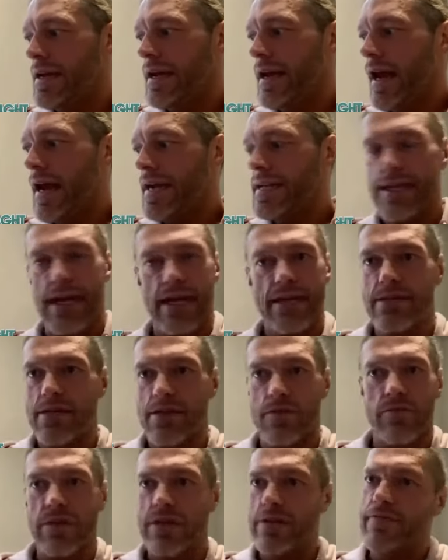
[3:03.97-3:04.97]
I guess
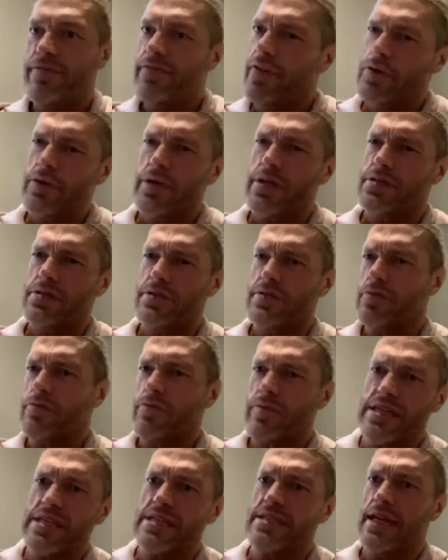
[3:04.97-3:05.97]
it refocused or
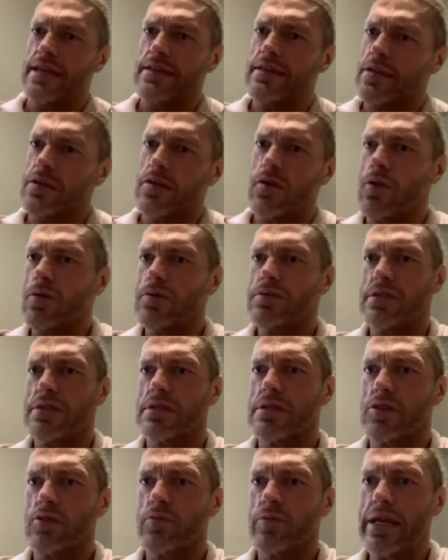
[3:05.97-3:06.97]
reset the goals a
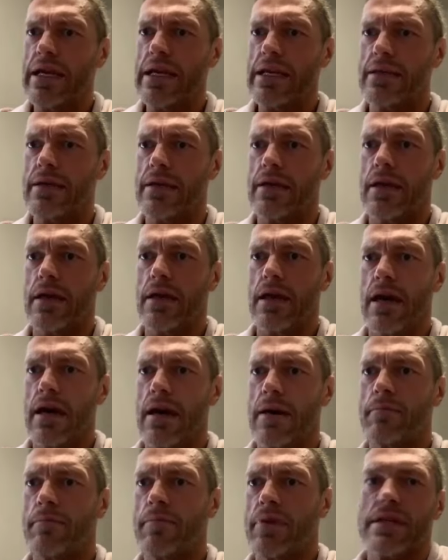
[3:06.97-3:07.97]
little bit,
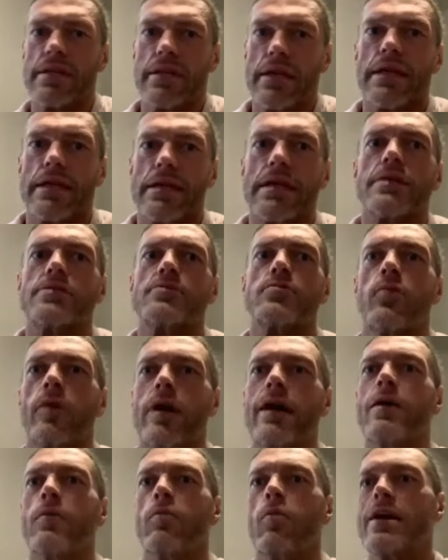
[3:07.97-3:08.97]
but it's
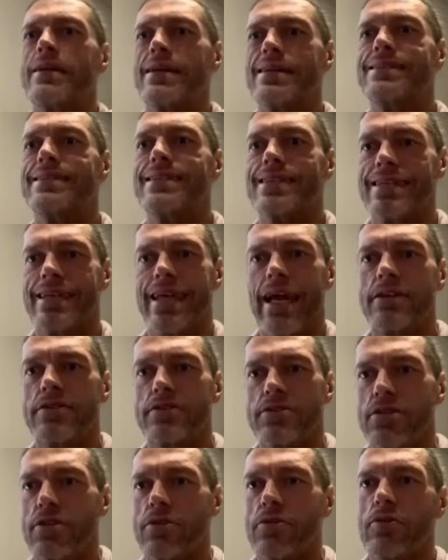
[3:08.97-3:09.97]
where I wanted to
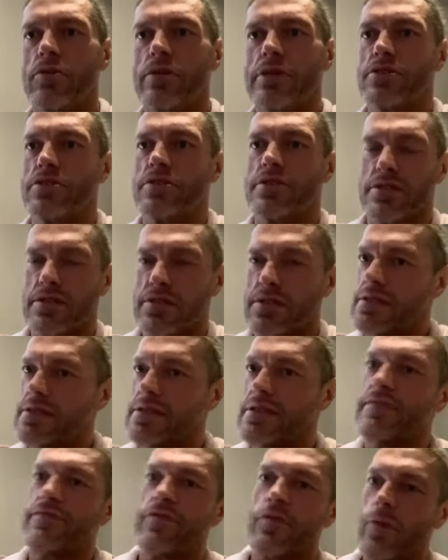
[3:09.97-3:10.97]
get to. It's just
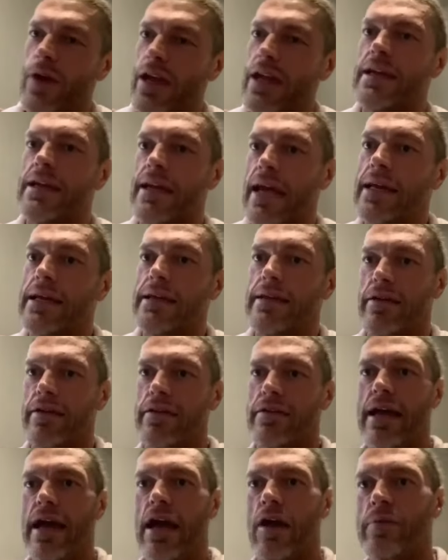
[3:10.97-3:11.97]
a different way of getting
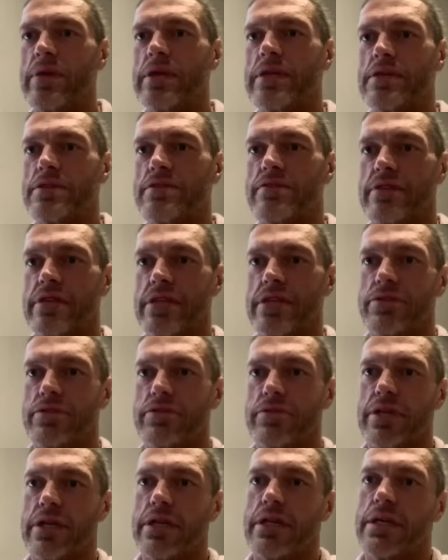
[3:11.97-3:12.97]
there now because of the injury.